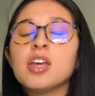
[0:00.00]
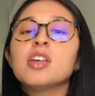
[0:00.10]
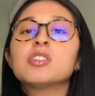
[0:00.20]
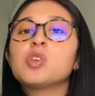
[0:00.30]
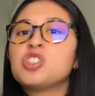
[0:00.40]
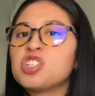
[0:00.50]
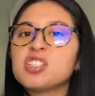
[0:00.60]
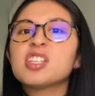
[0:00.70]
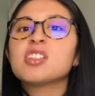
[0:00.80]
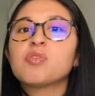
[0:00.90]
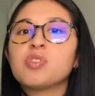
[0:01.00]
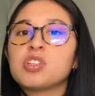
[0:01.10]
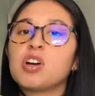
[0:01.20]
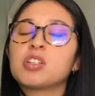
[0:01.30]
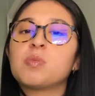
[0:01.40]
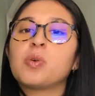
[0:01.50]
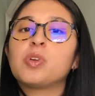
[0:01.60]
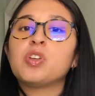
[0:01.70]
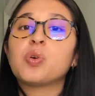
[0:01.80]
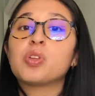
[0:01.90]
So it's just as if we talked about when
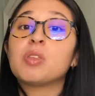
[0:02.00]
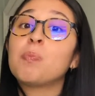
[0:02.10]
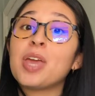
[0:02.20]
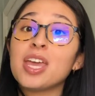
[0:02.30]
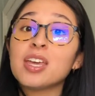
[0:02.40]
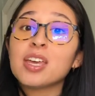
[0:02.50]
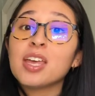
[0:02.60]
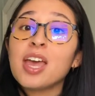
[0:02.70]
you go to the bank,